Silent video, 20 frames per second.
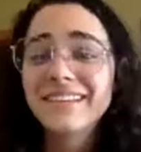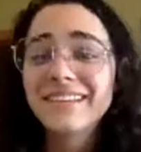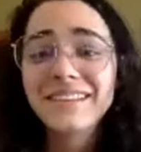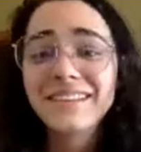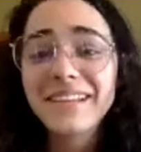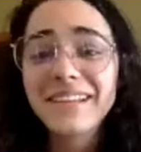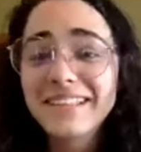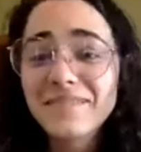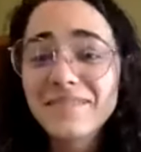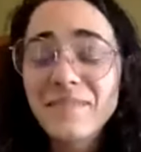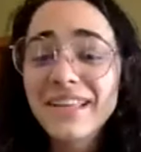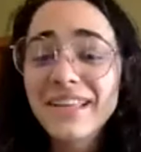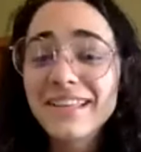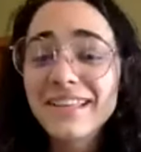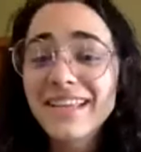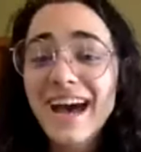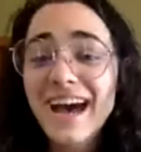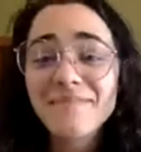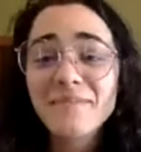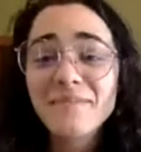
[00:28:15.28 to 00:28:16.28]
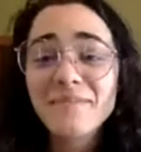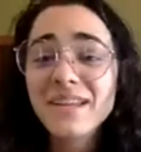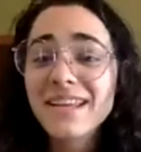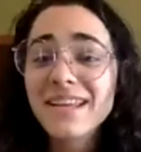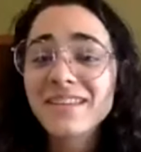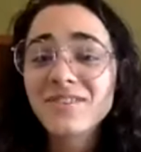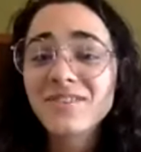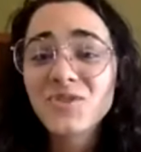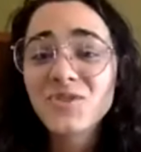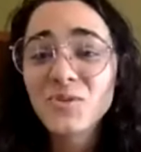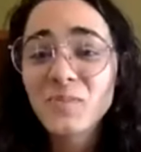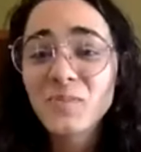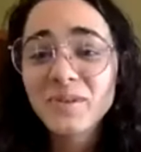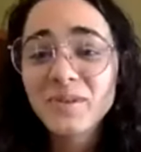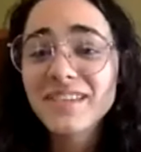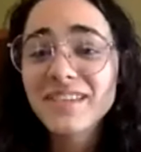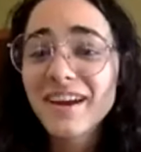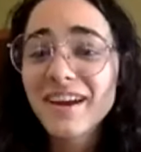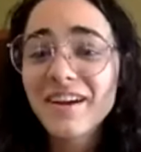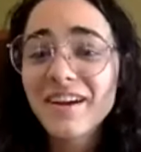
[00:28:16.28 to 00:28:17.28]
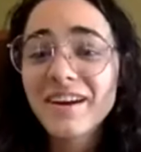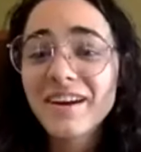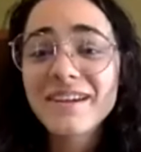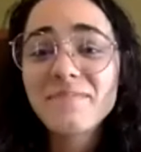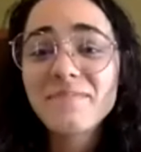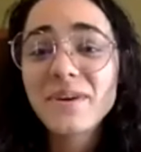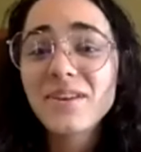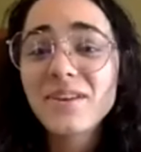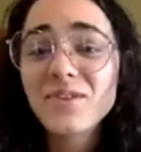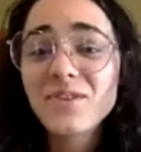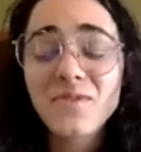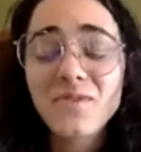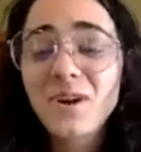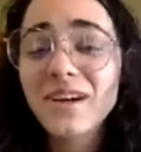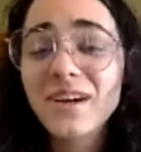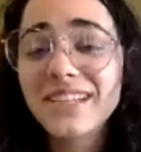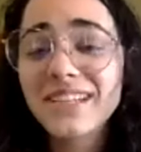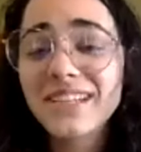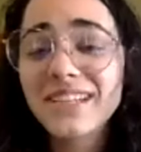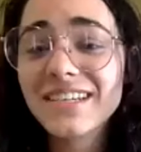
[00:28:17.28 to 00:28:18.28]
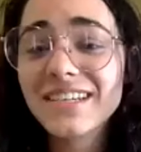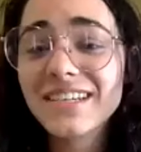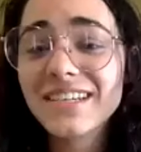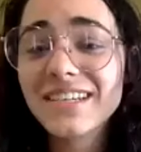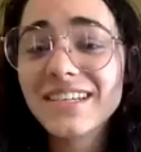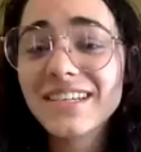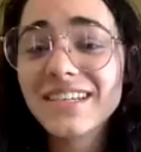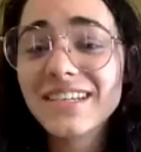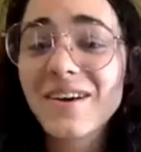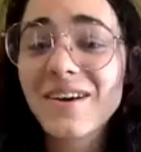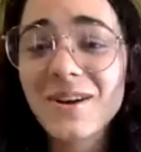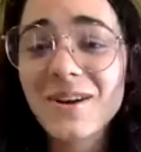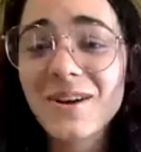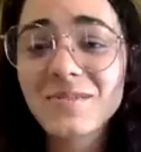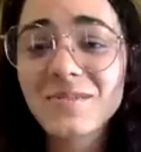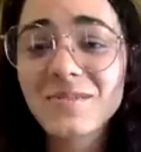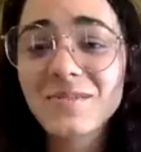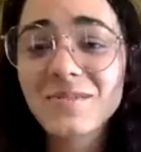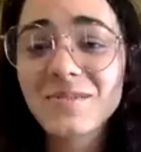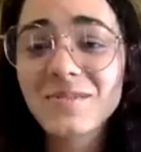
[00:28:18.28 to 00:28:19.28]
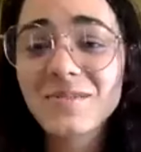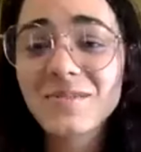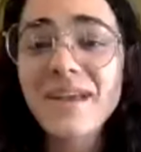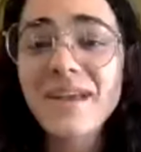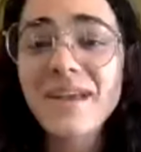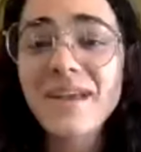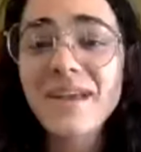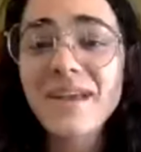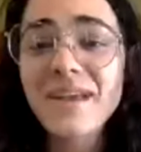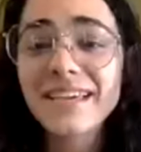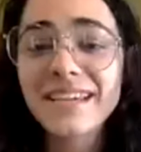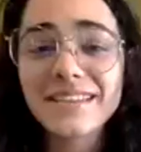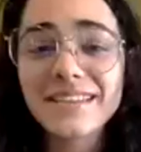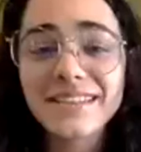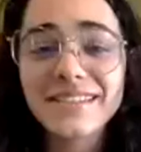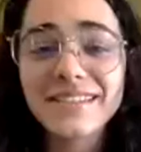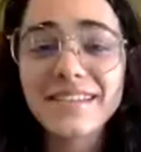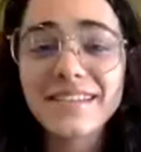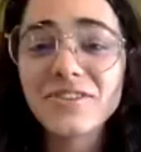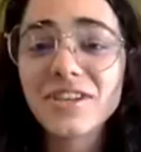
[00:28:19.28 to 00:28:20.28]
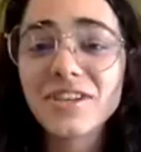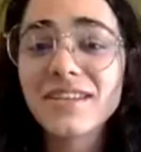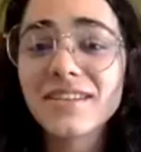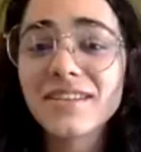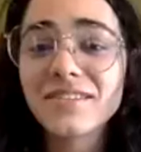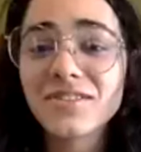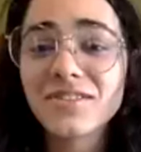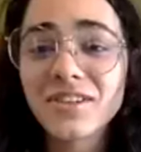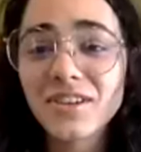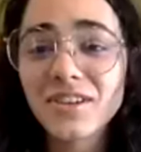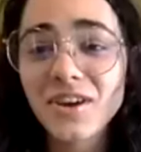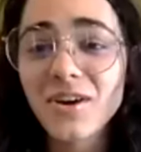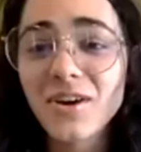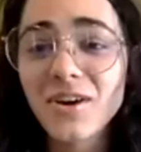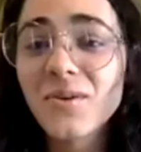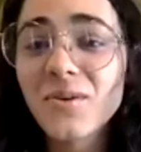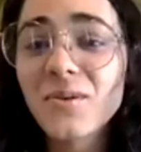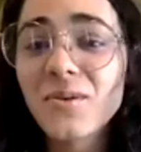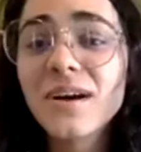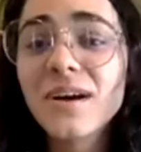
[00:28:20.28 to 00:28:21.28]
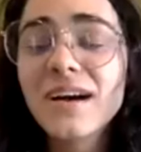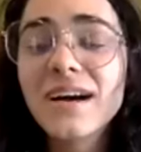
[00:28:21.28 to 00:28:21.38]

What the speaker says: Let's make this happen. It's super scary, but you've already done the hardest part in making a decision to go.